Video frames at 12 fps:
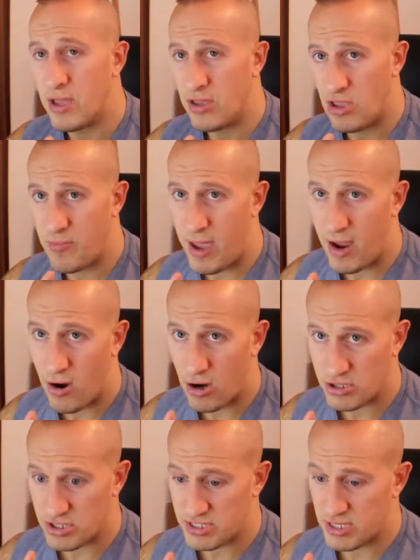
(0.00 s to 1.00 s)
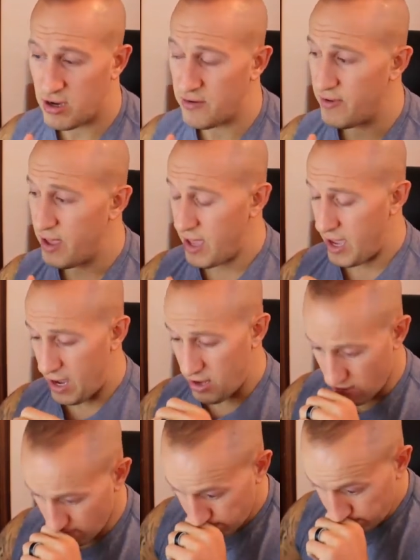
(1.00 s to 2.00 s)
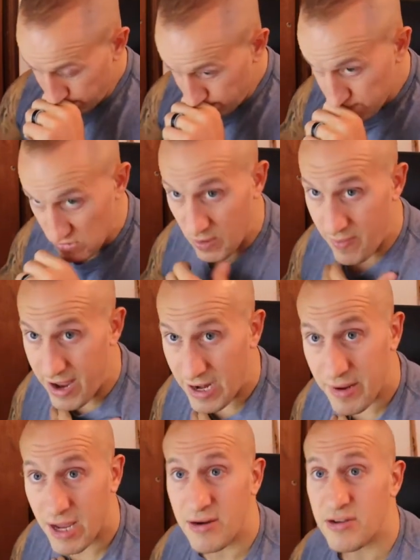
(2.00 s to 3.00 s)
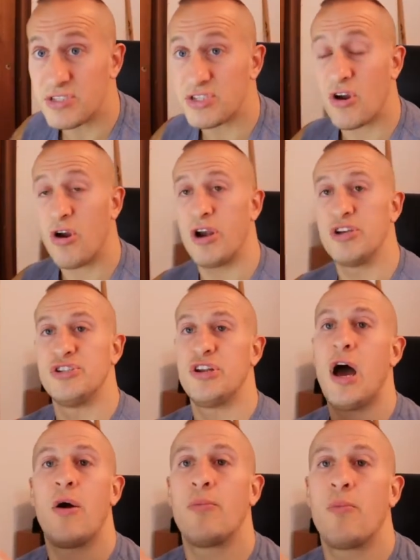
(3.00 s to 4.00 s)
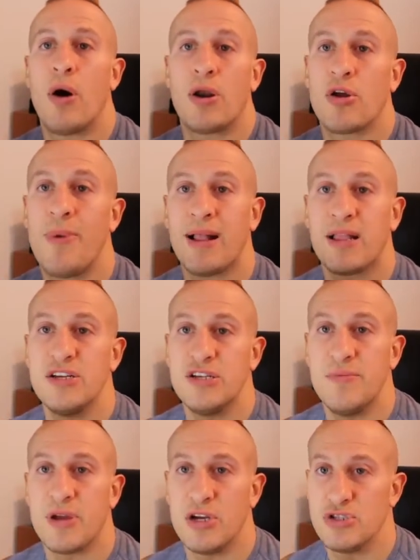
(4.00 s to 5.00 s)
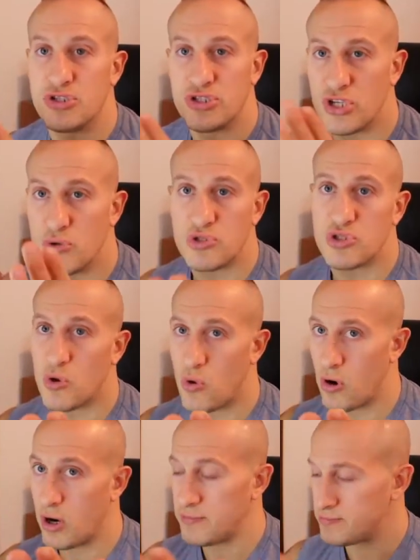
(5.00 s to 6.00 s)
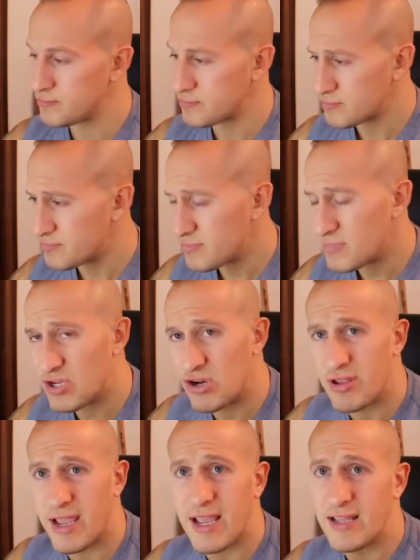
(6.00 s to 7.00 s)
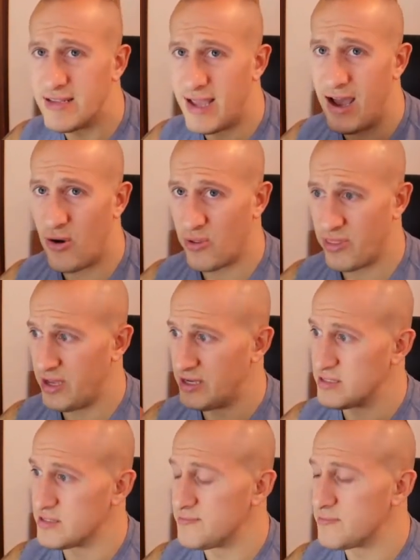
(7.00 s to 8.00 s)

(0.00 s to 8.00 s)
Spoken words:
You may hurt yourself, and you may end up getting discouraged and not want to go back to the gym because you're so sore you're like, to hell with this.